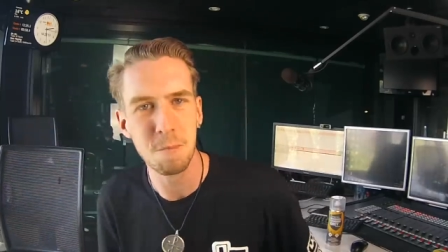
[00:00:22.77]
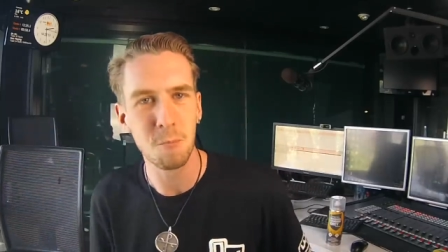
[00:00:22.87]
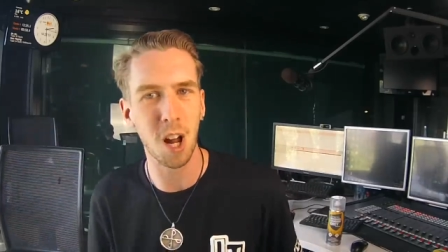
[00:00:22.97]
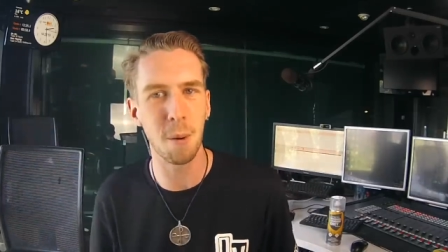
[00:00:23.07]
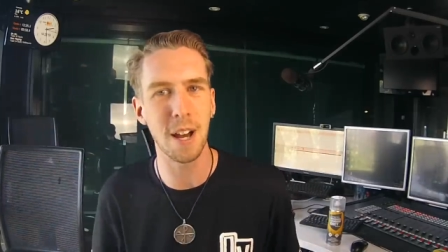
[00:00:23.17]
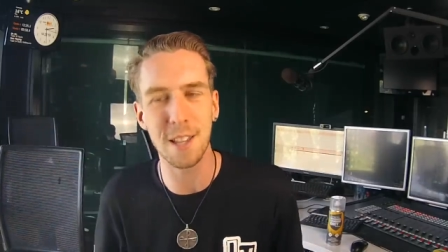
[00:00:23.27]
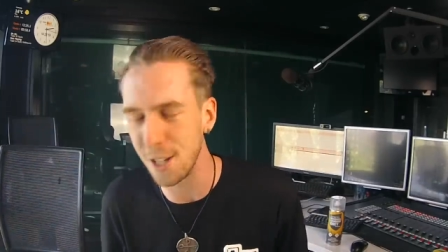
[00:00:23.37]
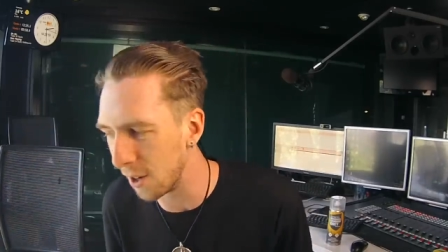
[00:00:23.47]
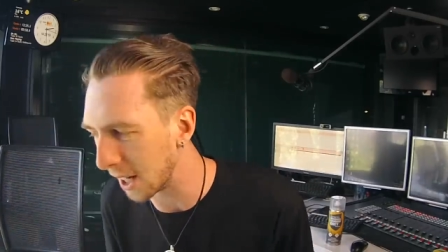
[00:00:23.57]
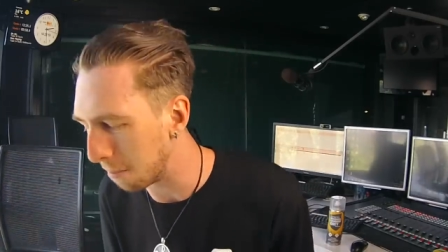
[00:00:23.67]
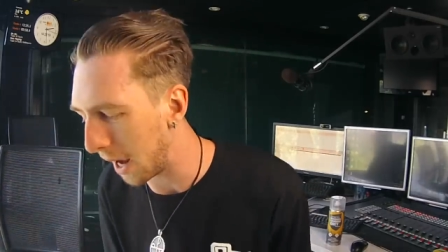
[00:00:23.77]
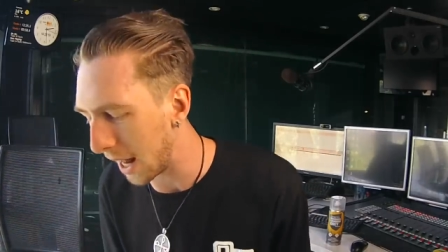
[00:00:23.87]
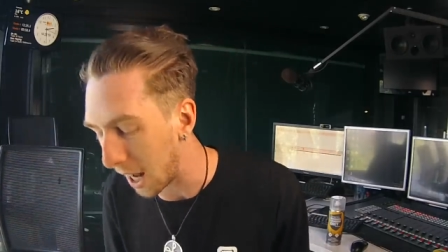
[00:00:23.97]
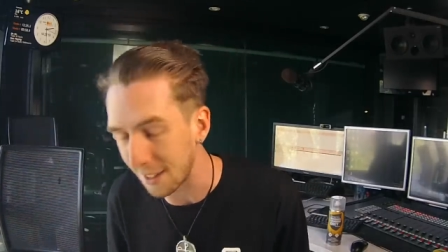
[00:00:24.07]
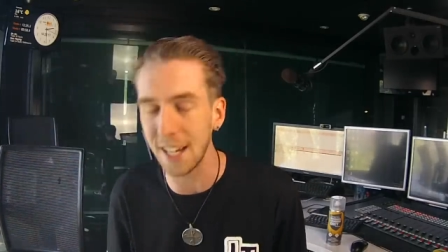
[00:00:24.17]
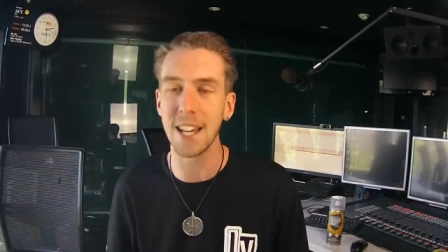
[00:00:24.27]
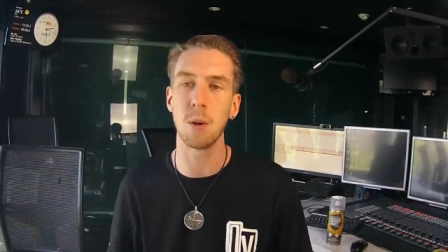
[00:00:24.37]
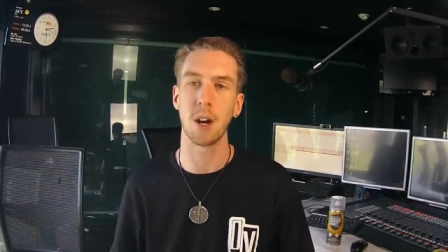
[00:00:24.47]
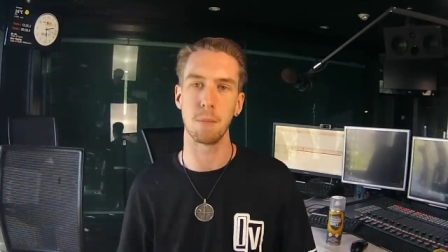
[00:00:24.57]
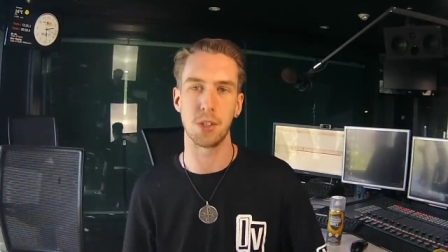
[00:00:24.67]
What am I doing, man? i tell
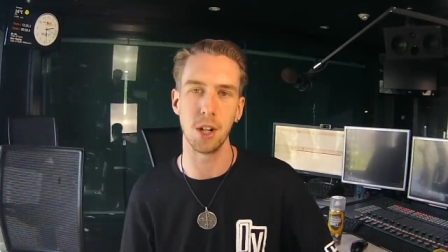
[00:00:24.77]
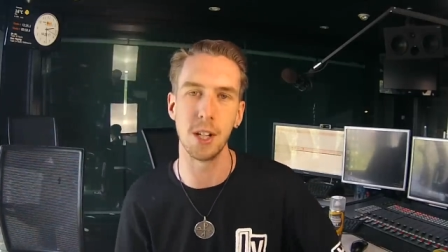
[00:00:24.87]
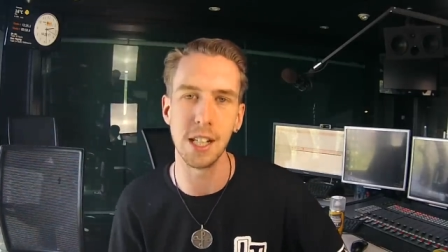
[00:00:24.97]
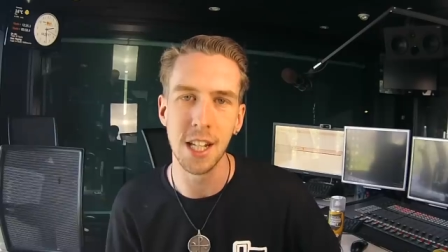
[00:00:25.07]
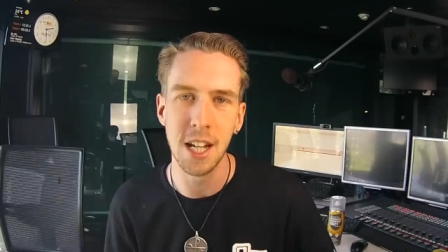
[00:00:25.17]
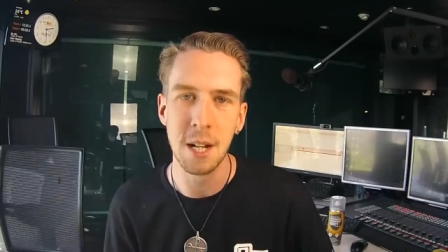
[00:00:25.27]
you what I'm doing.